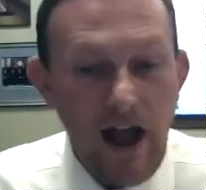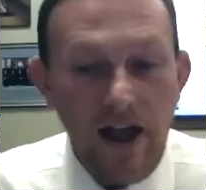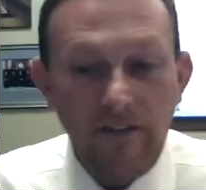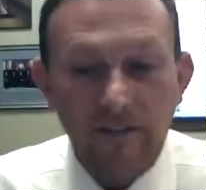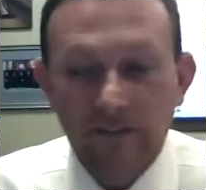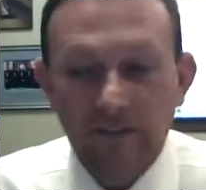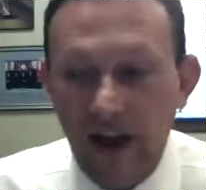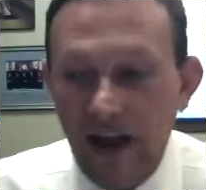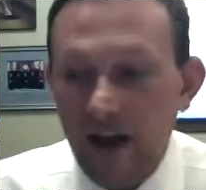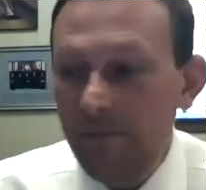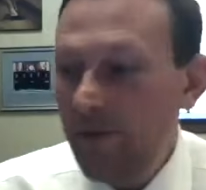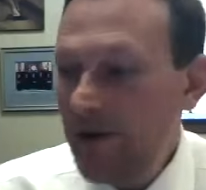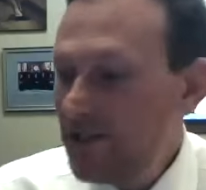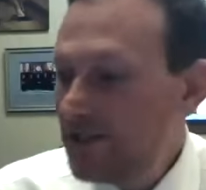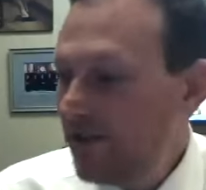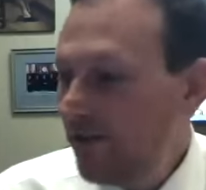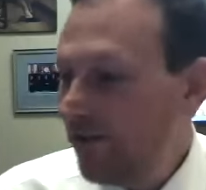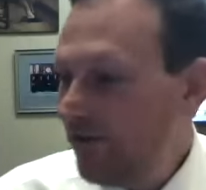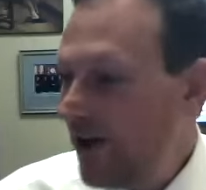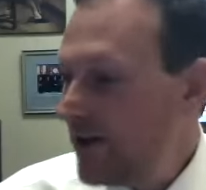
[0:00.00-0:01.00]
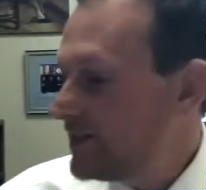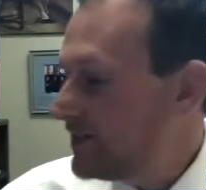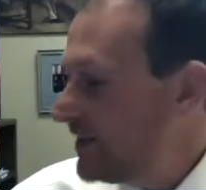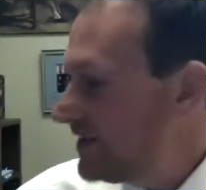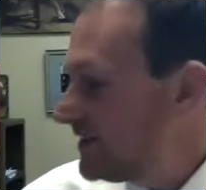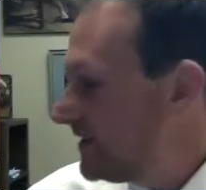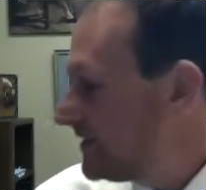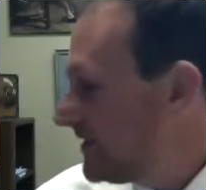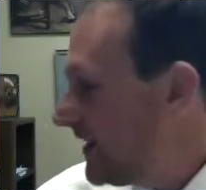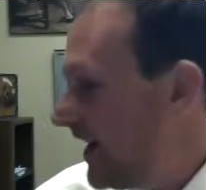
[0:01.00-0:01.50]
I've got a piece of advice.
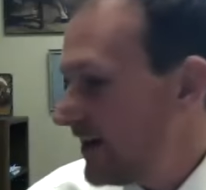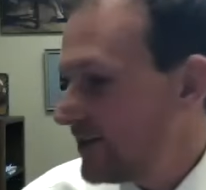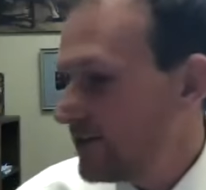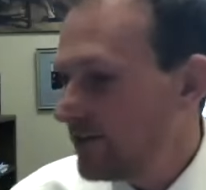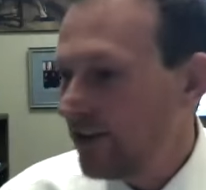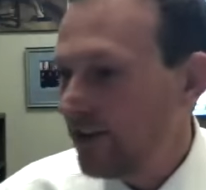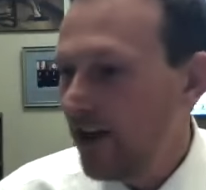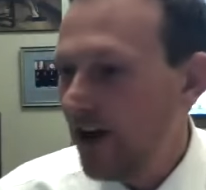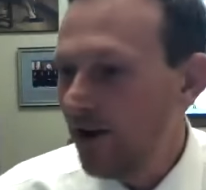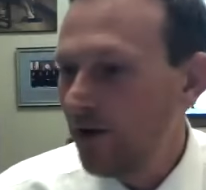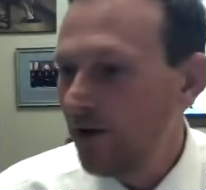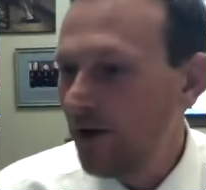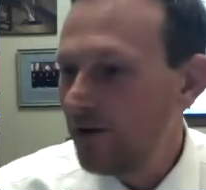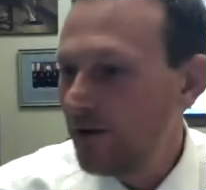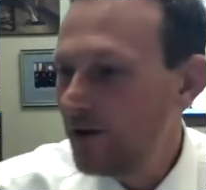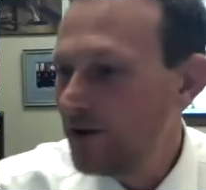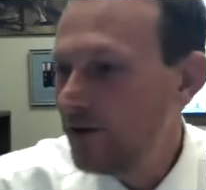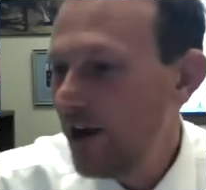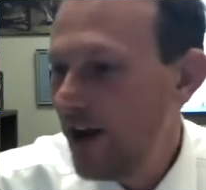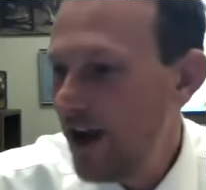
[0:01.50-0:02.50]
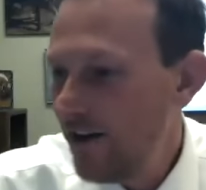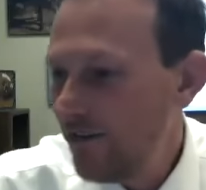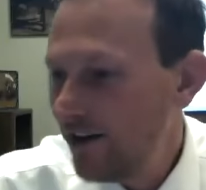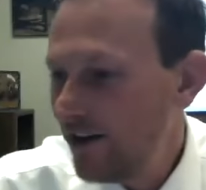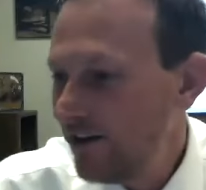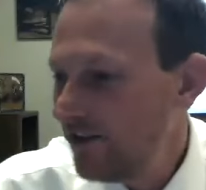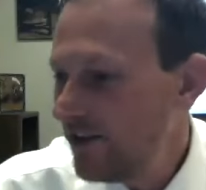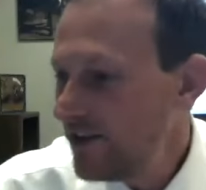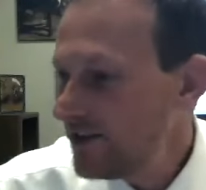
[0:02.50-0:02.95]
This is actually, oh, do I have it here?